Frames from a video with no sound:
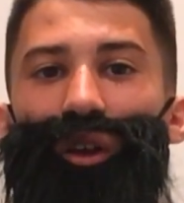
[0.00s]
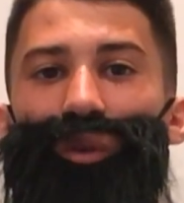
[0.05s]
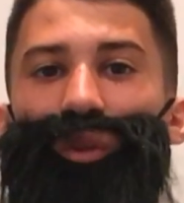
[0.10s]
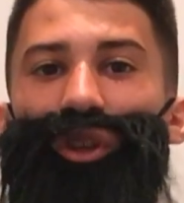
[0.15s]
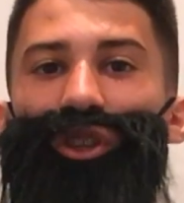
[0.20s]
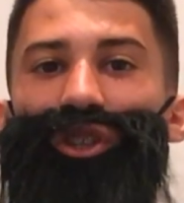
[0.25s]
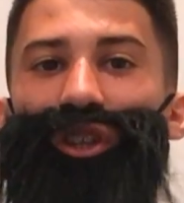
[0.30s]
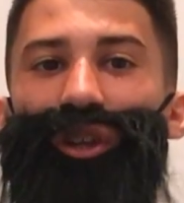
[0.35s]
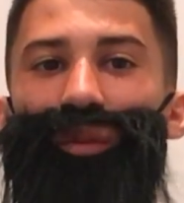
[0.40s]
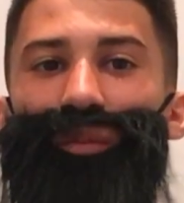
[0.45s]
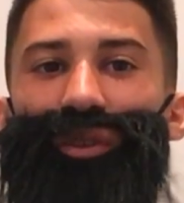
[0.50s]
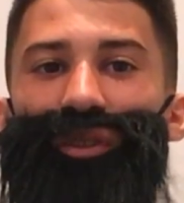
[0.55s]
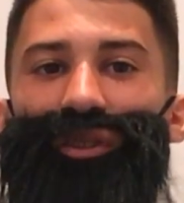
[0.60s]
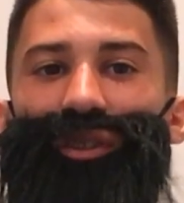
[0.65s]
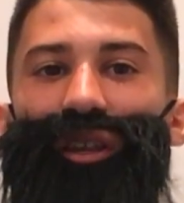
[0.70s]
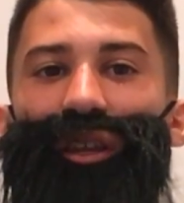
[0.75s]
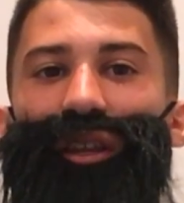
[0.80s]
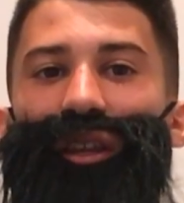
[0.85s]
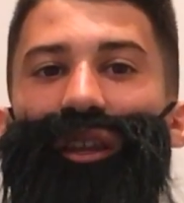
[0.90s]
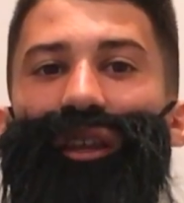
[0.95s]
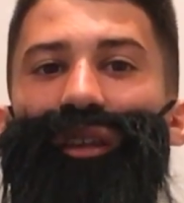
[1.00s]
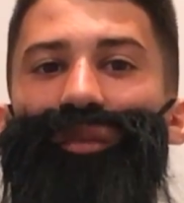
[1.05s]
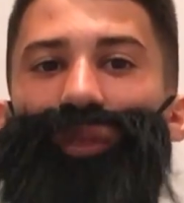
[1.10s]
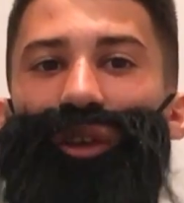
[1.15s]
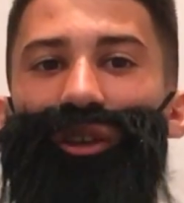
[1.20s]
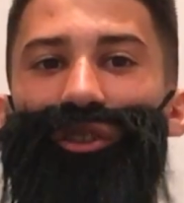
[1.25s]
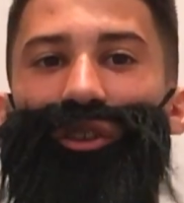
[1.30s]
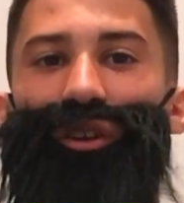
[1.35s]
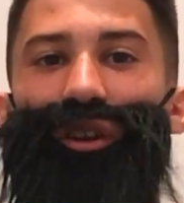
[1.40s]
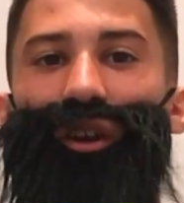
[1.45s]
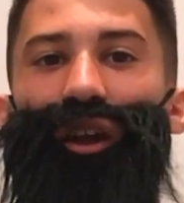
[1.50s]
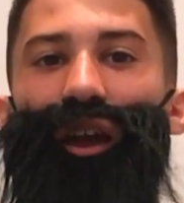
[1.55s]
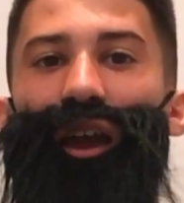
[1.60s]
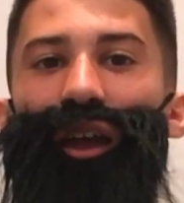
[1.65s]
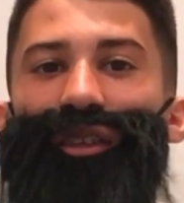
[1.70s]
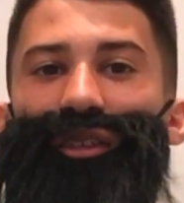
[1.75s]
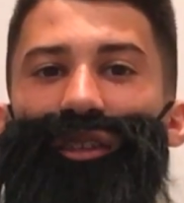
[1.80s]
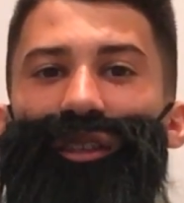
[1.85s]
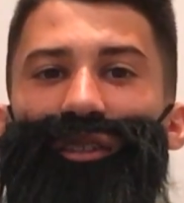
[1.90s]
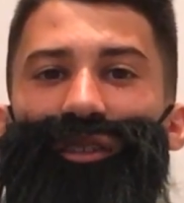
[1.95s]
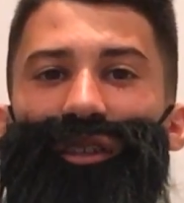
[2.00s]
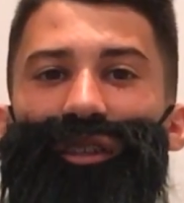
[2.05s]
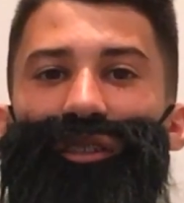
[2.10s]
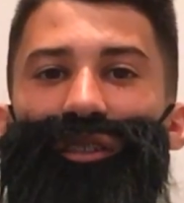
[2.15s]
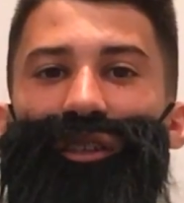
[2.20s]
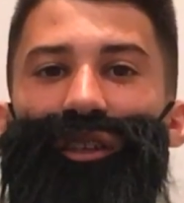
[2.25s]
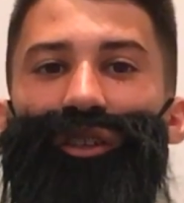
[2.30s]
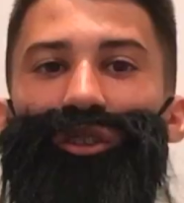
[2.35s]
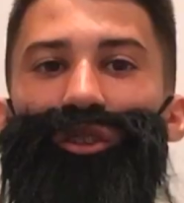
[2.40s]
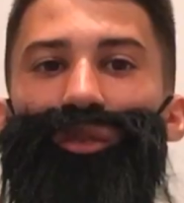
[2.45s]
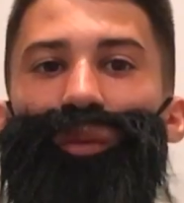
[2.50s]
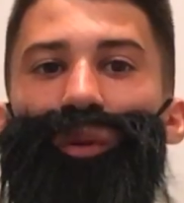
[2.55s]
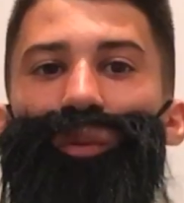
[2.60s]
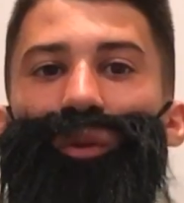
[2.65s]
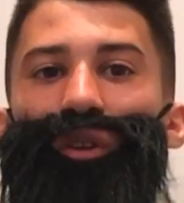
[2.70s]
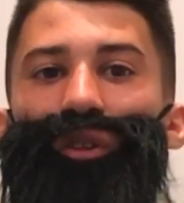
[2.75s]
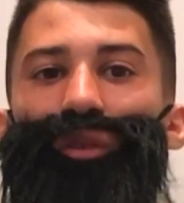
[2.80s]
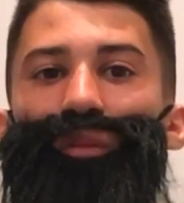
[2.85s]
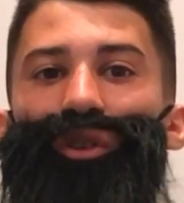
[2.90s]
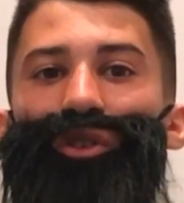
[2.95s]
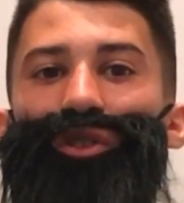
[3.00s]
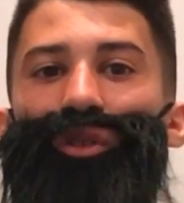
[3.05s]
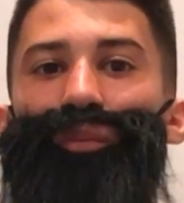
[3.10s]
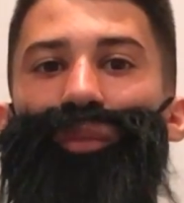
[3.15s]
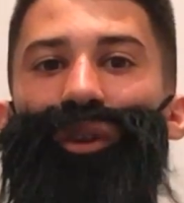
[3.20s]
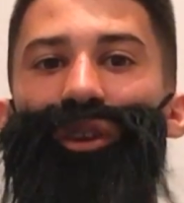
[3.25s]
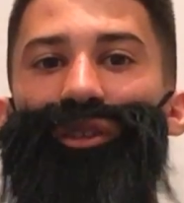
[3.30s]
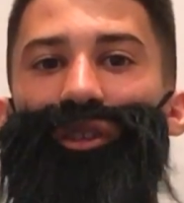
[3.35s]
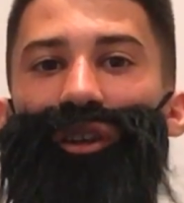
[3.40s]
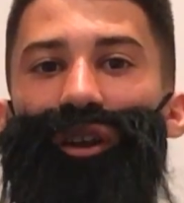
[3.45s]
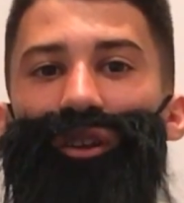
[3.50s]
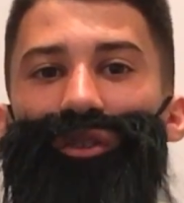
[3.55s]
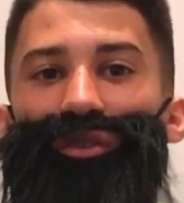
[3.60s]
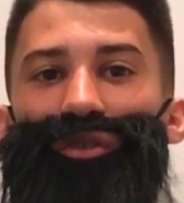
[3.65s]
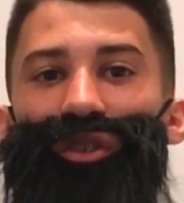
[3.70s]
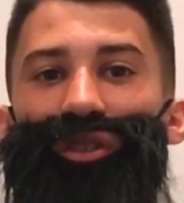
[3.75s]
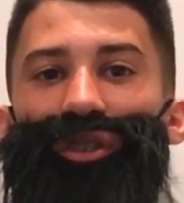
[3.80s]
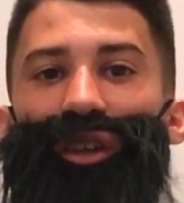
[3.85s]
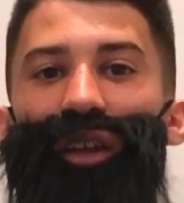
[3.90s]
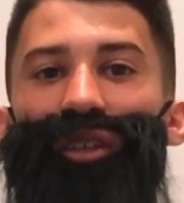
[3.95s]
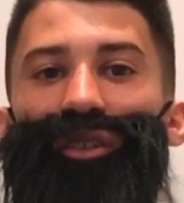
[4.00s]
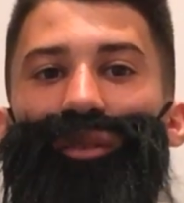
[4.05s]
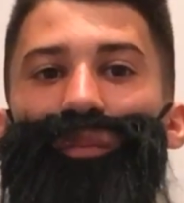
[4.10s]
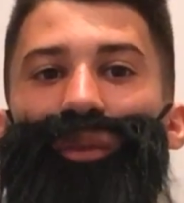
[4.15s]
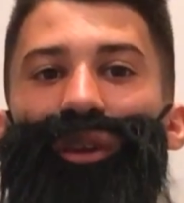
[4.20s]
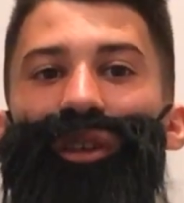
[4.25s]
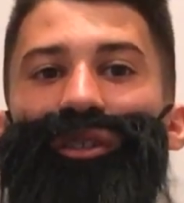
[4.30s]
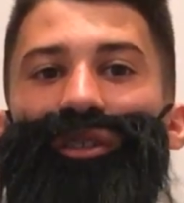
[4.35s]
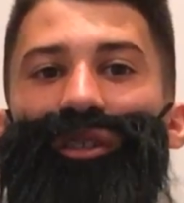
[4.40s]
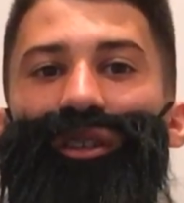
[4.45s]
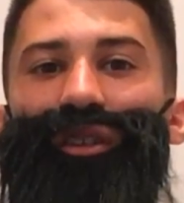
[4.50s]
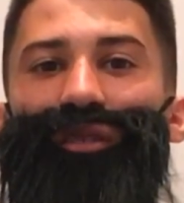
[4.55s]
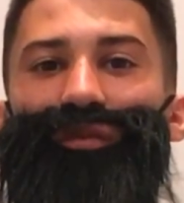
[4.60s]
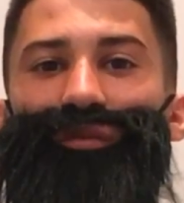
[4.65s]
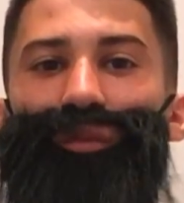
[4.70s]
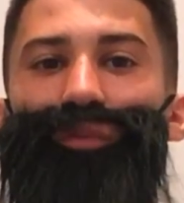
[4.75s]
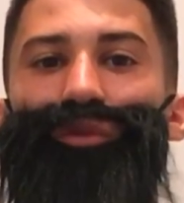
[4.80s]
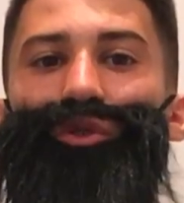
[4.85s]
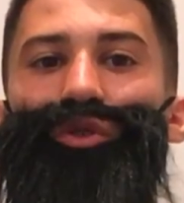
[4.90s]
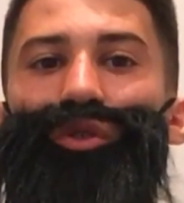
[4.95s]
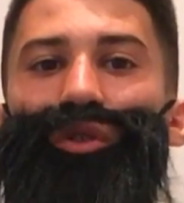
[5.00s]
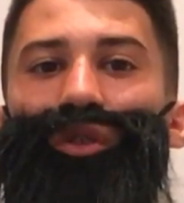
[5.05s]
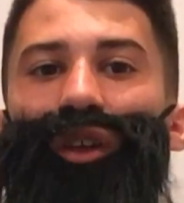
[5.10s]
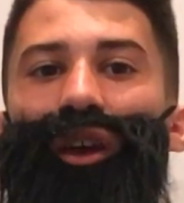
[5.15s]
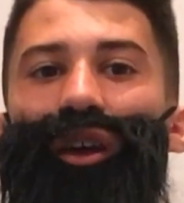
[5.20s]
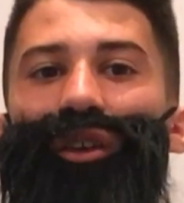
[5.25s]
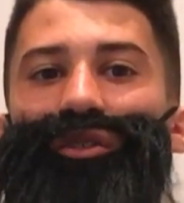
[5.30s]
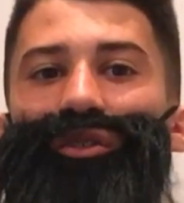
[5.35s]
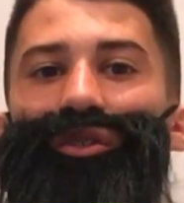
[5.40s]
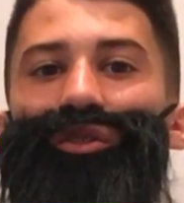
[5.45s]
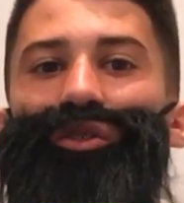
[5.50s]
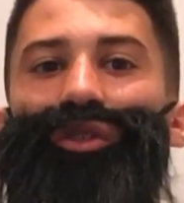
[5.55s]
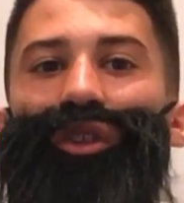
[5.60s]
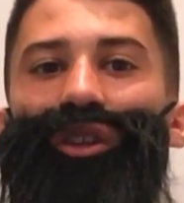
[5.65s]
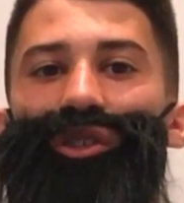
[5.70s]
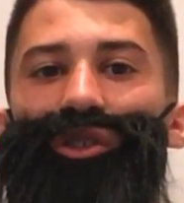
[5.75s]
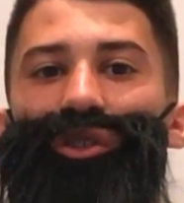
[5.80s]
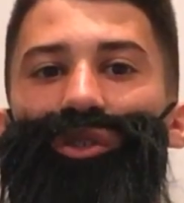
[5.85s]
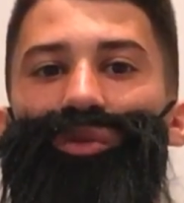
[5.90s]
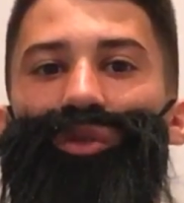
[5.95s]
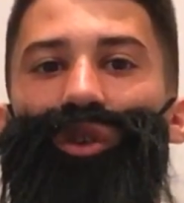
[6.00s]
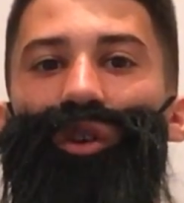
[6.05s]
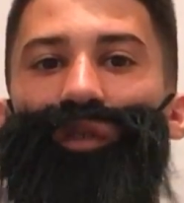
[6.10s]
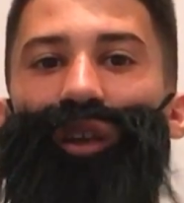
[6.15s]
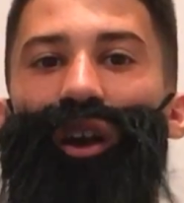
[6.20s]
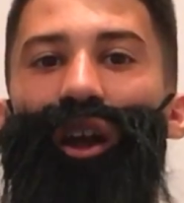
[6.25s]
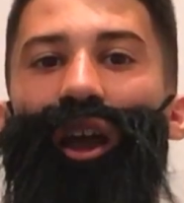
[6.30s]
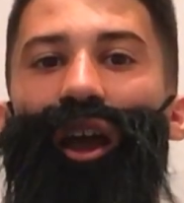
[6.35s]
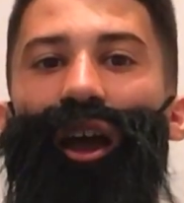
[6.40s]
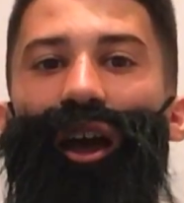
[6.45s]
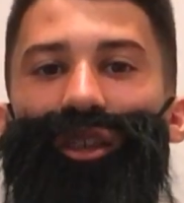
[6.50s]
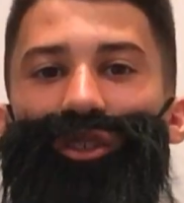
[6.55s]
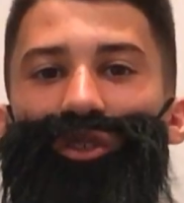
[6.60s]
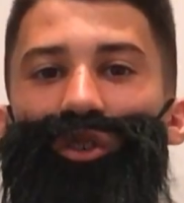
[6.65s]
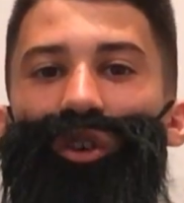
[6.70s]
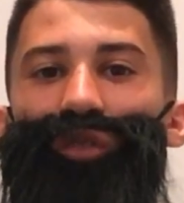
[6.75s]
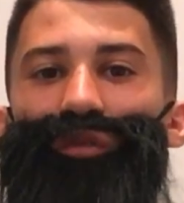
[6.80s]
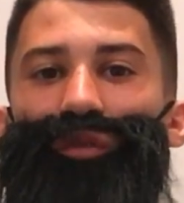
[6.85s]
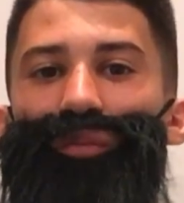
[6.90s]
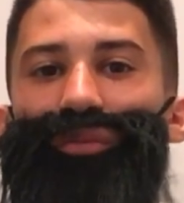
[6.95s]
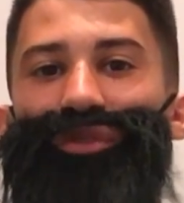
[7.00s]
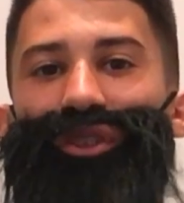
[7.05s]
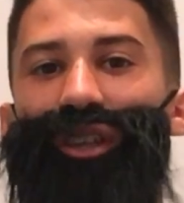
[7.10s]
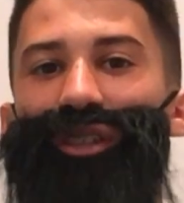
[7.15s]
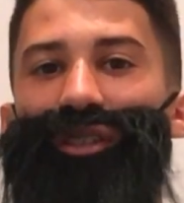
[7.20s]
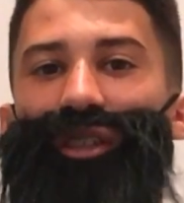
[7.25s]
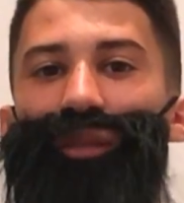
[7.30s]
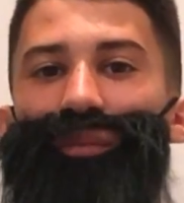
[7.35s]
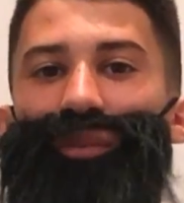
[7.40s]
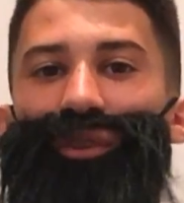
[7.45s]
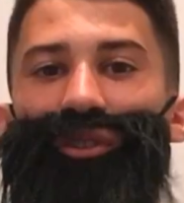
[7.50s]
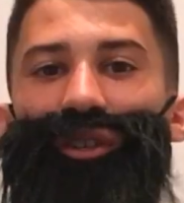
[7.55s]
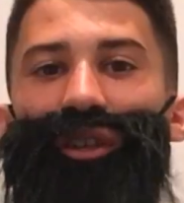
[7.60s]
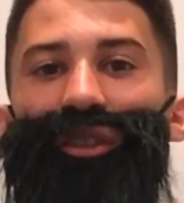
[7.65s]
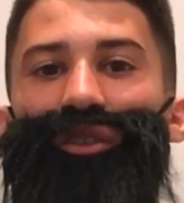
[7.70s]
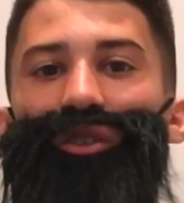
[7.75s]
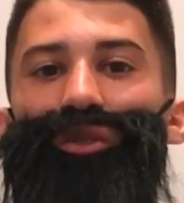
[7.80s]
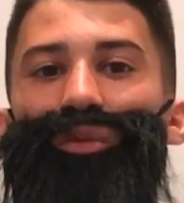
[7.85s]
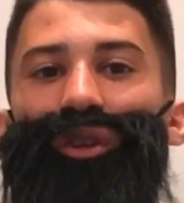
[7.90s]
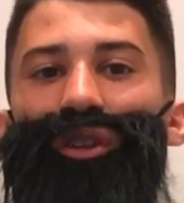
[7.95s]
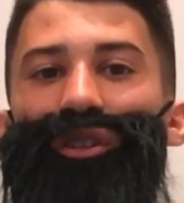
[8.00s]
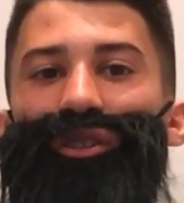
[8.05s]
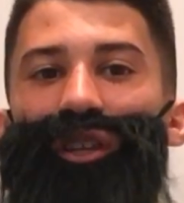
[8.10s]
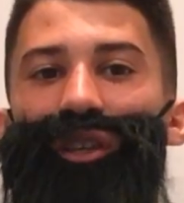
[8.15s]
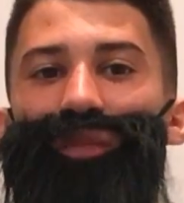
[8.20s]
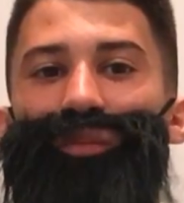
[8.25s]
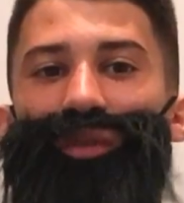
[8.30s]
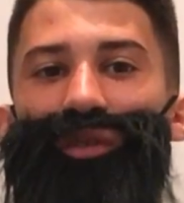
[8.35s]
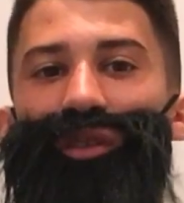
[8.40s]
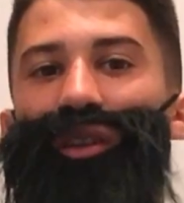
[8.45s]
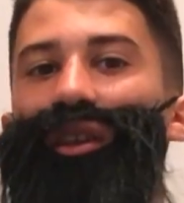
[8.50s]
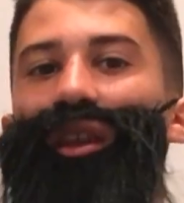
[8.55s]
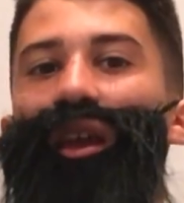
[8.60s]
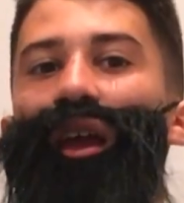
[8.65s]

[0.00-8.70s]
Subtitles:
which can be seen in Mexico, as it is considered to be one of the most obese countries, as obesity from 2000 to 2012 has gone from 16% to 26%